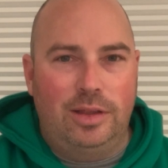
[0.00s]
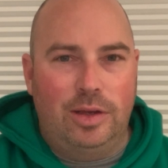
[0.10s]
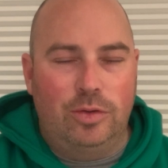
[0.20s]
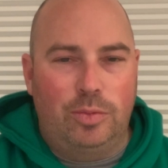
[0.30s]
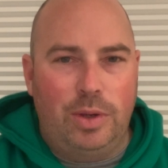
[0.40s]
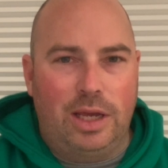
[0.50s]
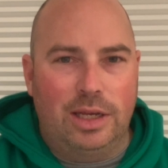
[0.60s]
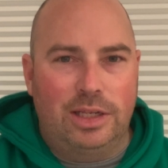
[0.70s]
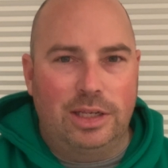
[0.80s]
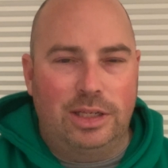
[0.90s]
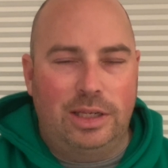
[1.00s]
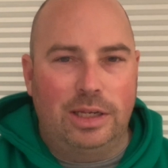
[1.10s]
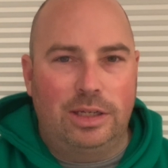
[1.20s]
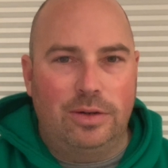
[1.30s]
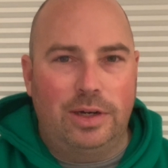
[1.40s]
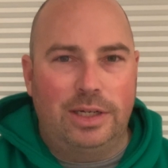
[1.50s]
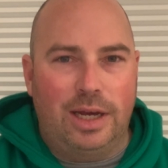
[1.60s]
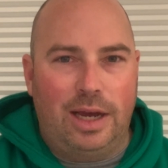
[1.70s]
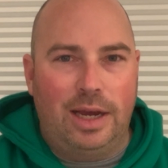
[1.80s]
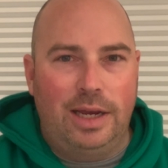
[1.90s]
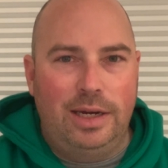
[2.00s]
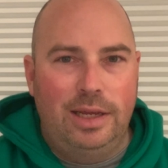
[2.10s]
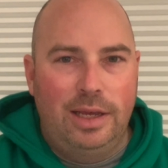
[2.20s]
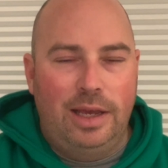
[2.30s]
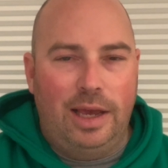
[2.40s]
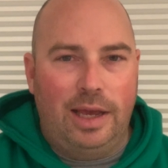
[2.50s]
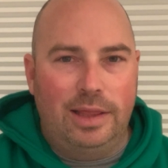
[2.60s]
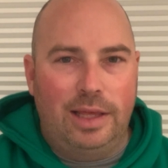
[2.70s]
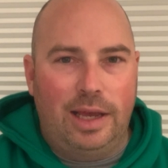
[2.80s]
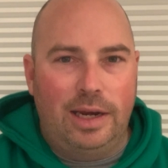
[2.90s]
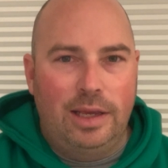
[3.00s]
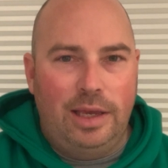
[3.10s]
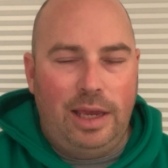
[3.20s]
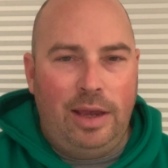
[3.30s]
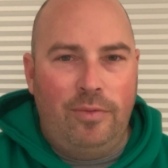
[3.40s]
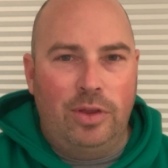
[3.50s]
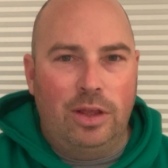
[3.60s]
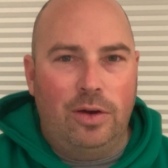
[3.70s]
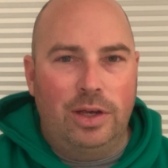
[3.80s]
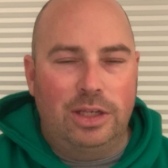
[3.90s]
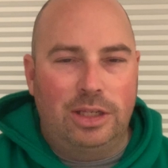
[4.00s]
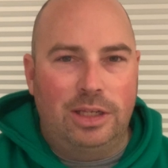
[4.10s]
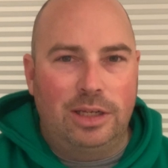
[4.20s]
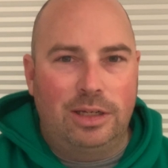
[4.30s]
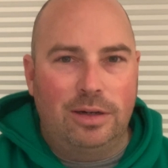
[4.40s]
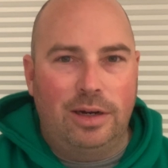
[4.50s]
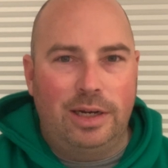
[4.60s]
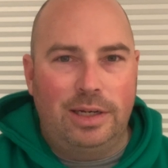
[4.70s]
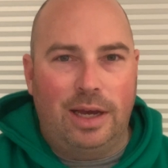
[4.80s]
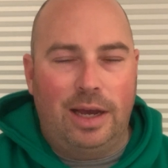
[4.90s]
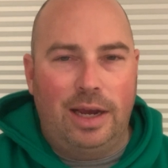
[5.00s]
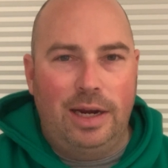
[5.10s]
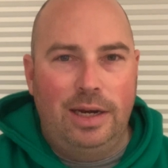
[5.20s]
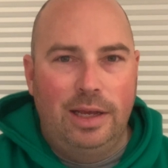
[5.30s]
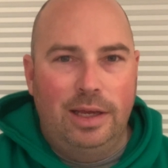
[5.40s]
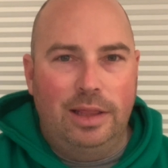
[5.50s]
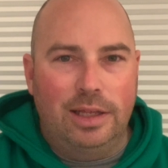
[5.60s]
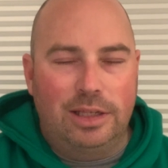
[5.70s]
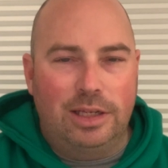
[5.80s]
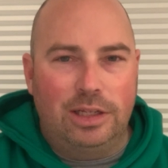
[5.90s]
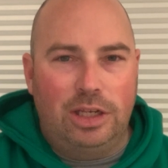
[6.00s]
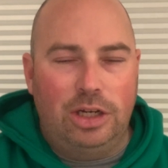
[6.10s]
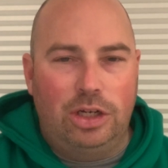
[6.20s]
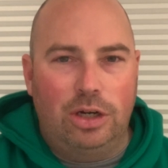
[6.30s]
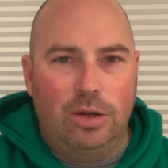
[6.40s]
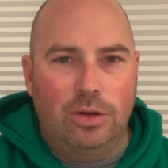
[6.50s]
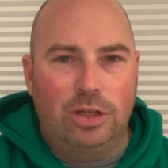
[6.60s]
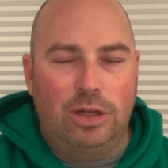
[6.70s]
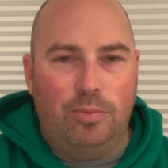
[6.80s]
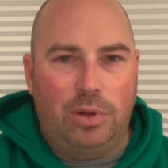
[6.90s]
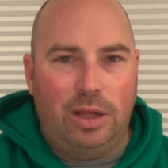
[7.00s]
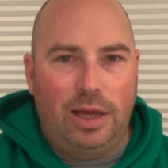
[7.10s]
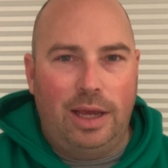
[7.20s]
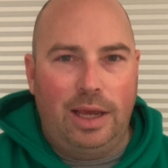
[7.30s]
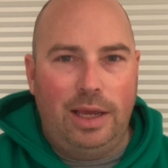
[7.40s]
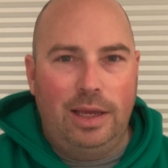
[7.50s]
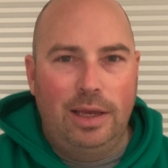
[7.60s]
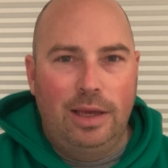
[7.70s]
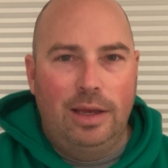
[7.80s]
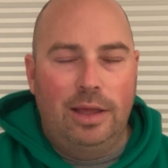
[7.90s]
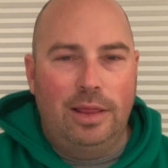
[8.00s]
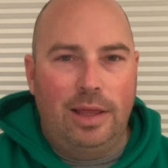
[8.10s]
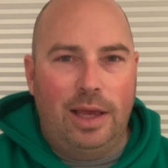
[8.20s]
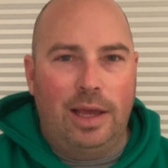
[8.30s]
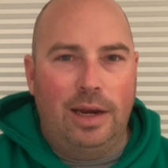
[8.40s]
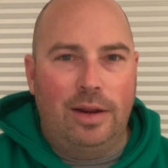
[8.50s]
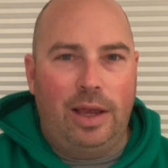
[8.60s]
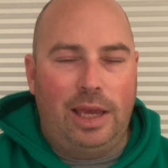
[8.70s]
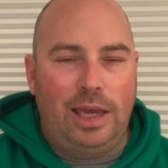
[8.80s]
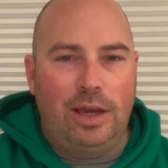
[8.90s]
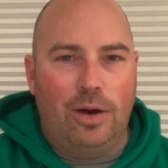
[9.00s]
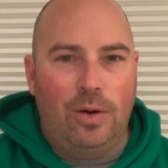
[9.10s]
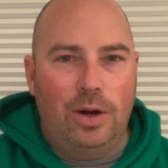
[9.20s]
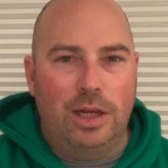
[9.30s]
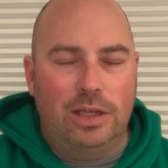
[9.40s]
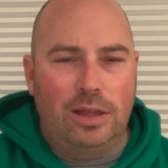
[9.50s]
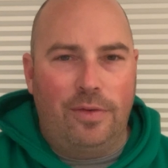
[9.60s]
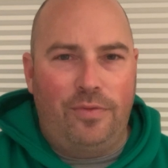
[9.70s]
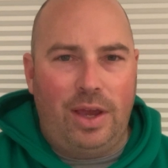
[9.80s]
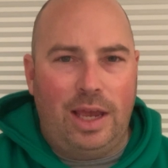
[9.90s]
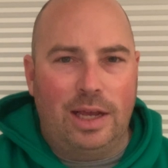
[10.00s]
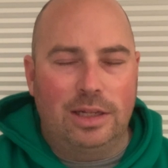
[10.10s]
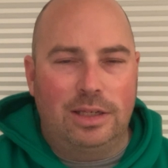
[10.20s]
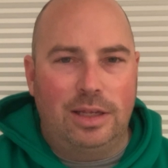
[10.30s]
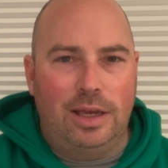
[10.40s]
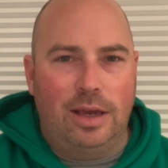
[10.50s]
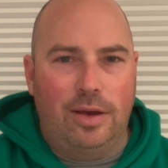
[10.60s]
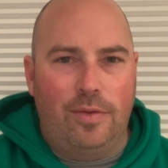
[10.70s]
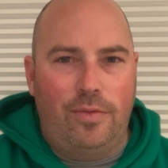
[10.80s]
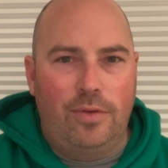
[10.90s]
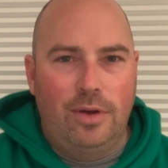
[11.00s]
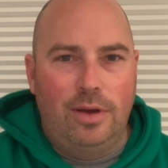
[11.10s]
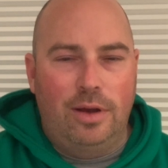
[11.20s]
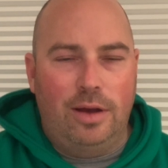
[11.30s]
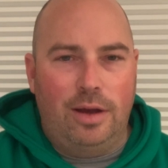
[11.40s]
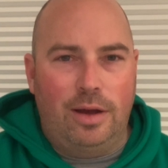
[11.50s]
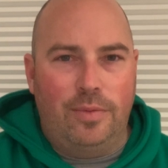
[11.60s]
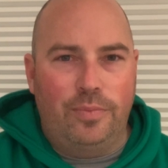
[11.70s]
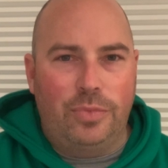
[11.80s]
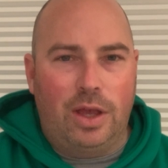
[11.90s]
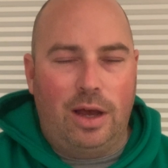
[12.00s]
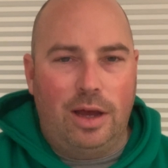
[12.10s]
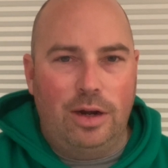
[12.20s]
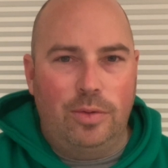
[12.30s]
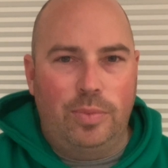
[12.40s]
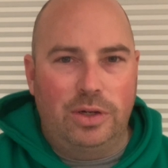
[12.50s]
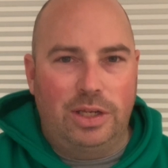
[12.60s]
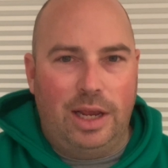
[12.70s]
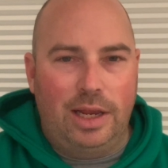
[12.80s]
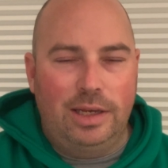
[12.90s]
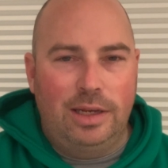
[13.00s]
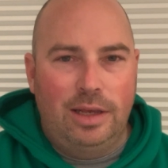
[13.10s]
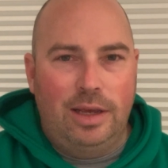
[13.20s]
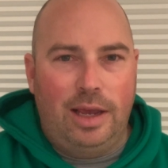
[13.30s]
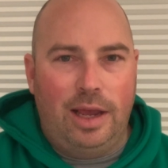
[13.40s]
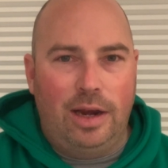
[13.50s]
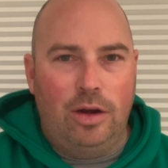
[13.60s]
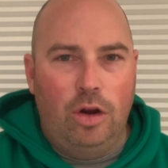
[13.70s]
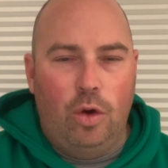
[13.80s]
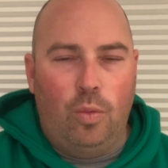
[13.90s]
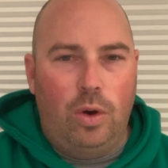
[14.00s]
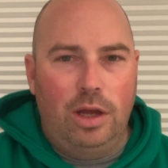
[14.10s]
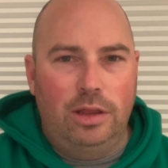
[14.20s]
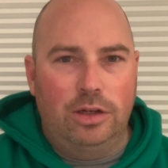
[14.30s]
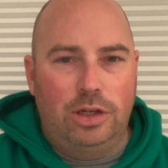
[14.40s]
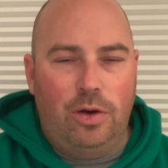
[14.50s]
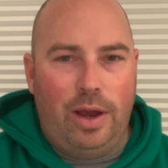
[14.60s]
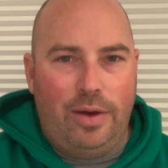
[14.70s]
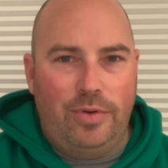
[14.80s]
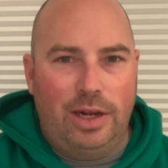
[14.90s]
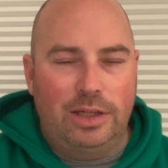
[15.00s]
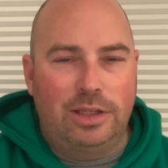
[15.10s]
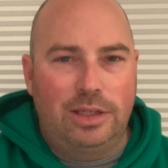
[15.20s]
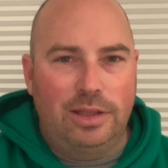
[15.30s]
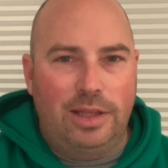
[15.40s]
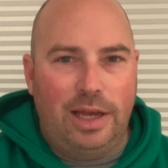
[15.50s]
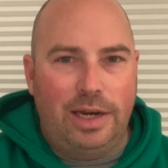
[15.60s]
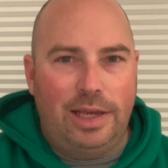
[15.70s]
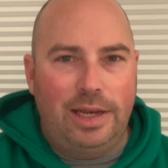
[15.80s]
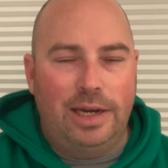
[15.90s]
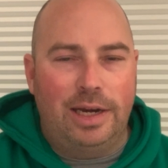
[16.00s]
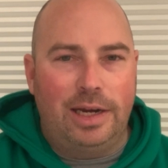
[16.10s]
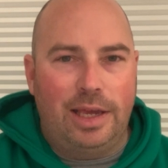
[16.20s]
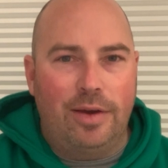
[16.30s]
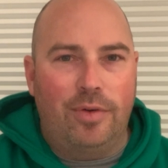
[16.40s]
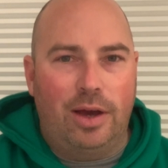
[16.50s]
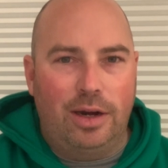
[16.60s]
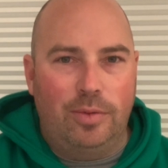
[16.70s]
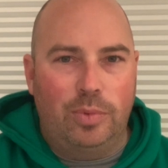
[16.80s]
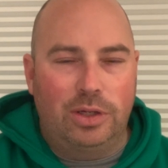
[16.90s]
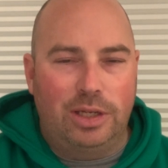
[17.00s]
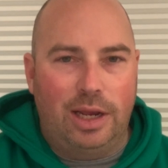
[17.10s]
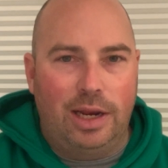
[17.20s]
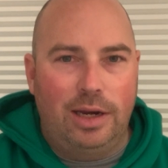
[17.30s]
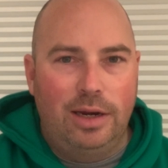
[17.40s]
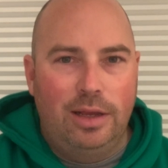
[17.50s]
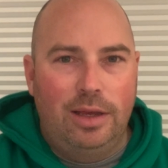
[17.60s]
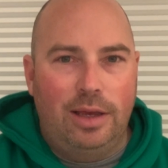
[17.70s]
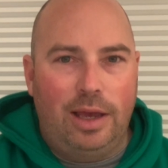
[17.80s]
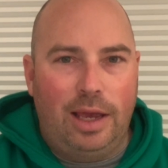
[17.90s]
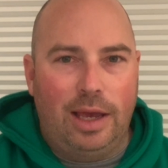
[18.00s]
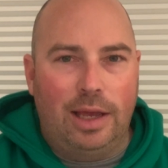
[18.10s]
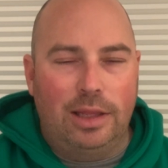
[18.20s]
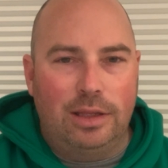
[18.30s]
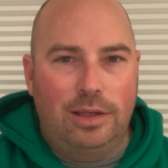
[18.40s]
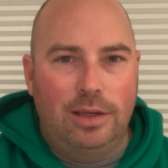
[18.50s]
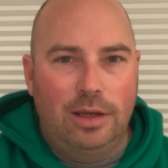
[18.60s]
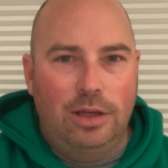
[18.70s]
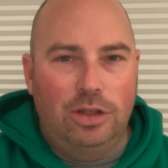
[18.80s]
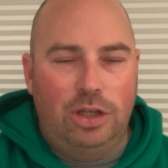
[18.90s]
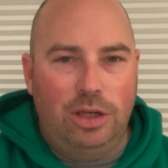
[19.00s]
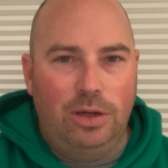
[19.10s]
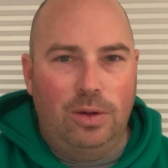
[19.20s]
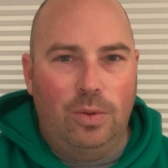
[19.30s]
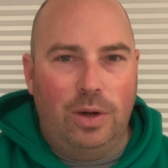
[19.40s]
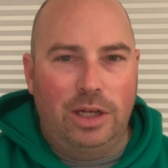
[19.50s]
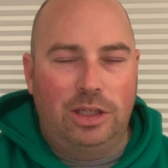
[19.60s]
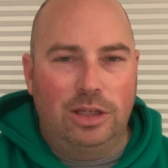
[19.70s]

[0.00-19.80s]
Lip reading: it was because his sister had died, and that even though his sister had died, that since he chose to play, then he owed it to the fans to give 100%. And one, there's no evidence that he didn't give 100%. And two, it's